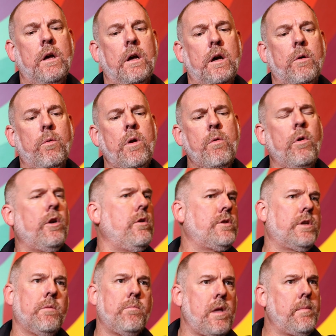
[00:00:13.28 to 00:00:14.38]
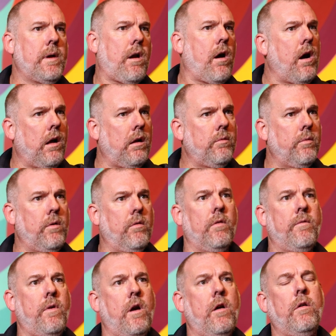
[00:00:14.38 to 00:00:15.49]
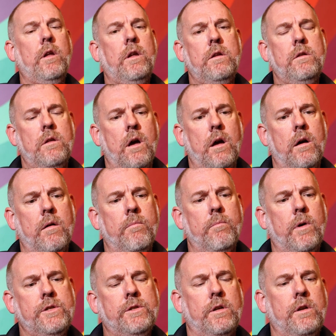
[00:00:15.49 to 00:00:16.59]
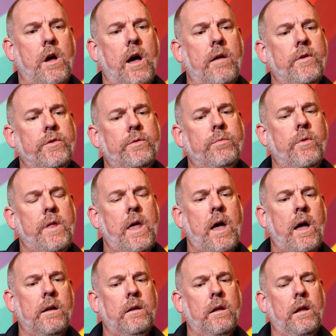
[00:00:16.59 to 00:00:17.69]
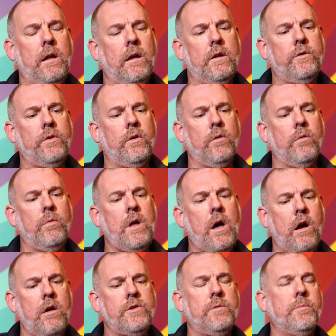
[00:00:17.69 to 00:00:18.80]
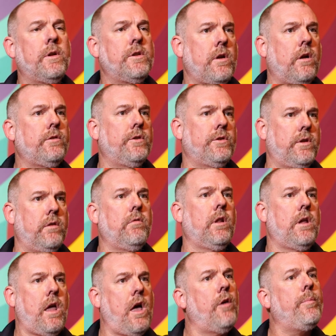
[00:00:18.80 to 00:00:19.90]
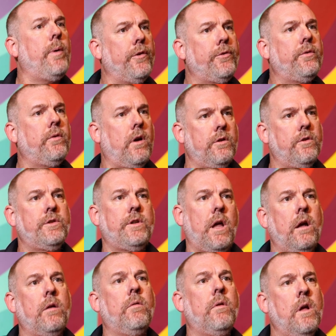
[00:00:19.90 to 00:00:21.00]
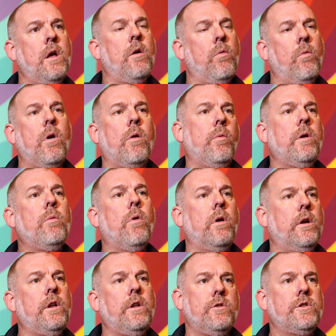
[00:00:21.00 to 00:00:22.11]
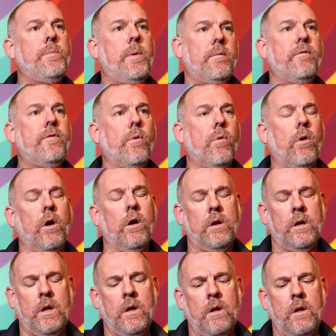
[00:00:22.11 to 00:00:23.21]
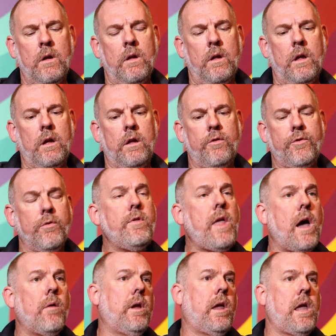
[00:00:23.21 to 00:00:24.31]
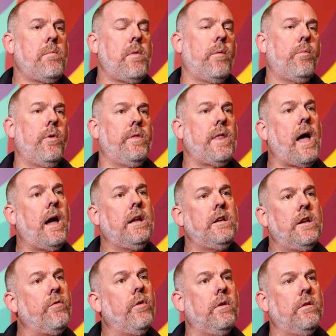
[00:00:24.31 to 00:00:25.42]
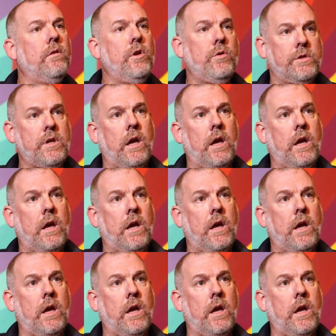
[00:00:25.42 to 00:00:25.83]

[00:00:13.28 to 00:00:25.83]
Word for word: uh, we weren't using BIM at all. We were very uh, much a novice with that. And so we hired some consultants to really help us understand what we wanted to use BIM for. And through that, we came up with nine different use